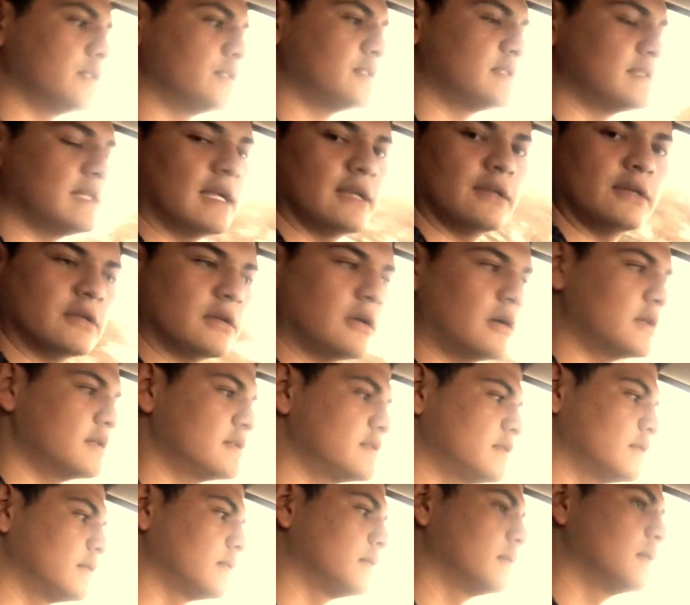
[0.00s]
standard car.
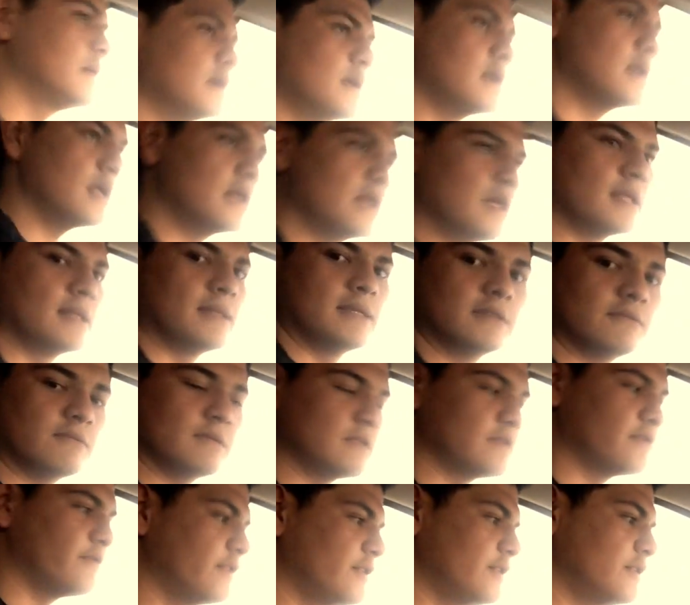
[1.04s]
So this
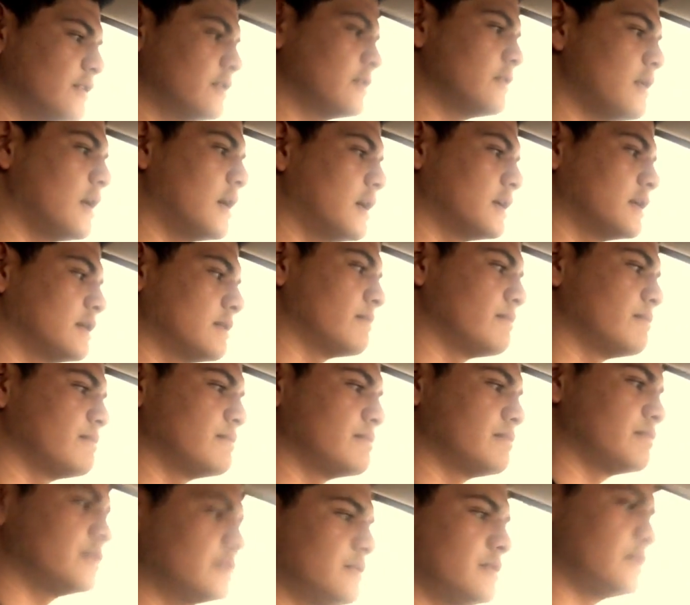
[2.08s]
was a video on
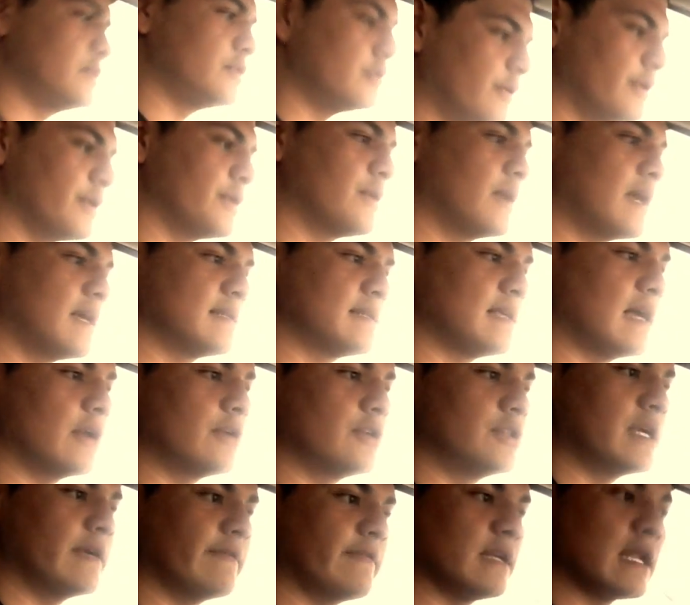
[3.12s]
showing you guys how to
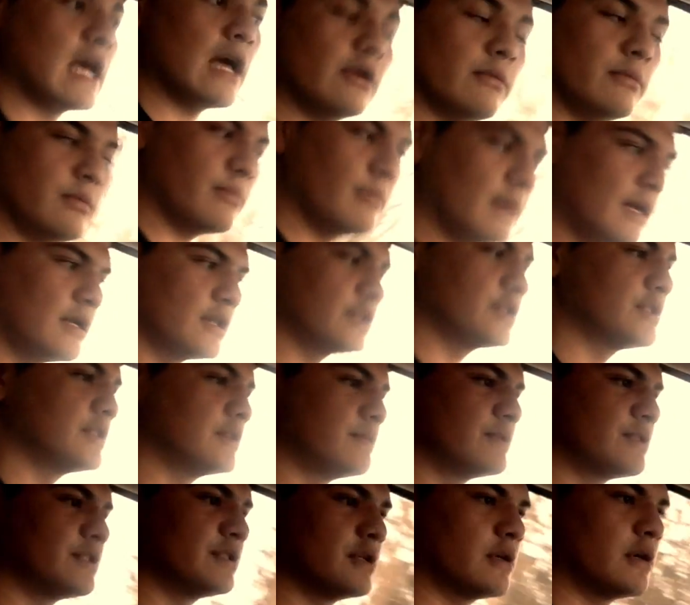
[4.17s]
drive an automatic
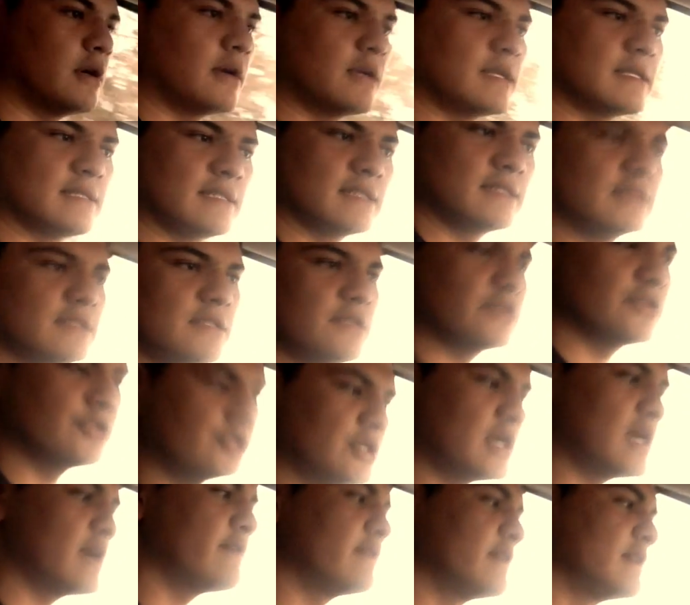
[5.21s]
transmission car. It's easier to
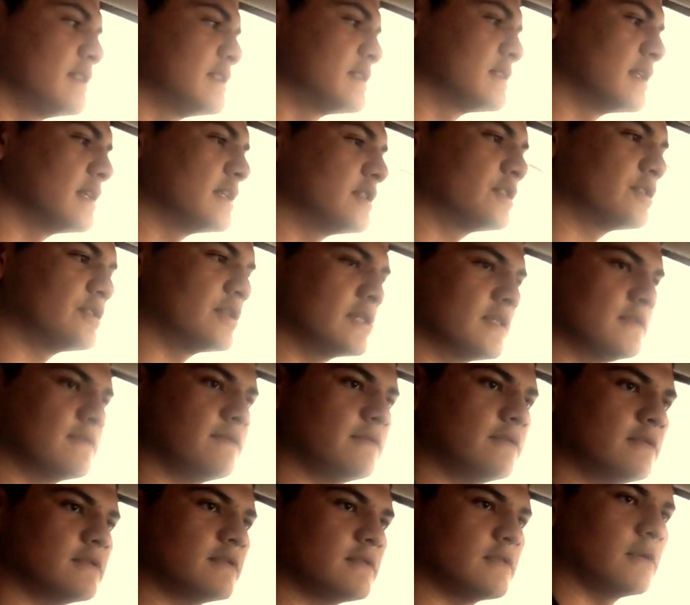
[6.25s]
drive and it's less
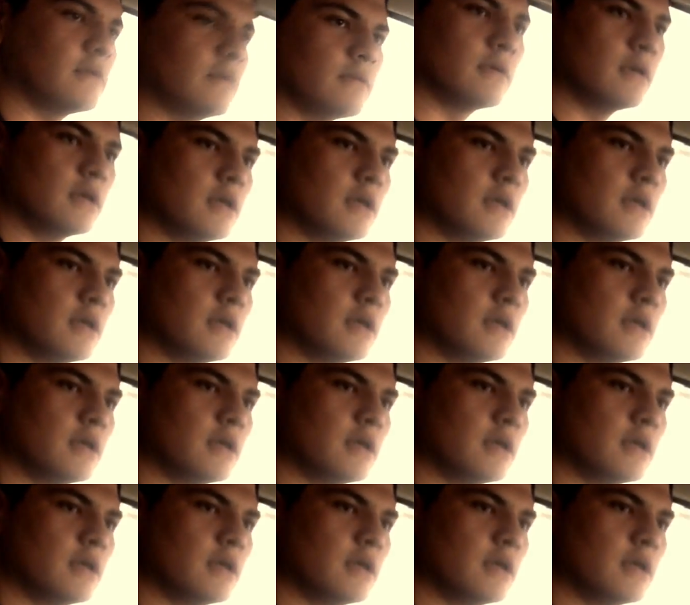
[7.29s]
stressful. So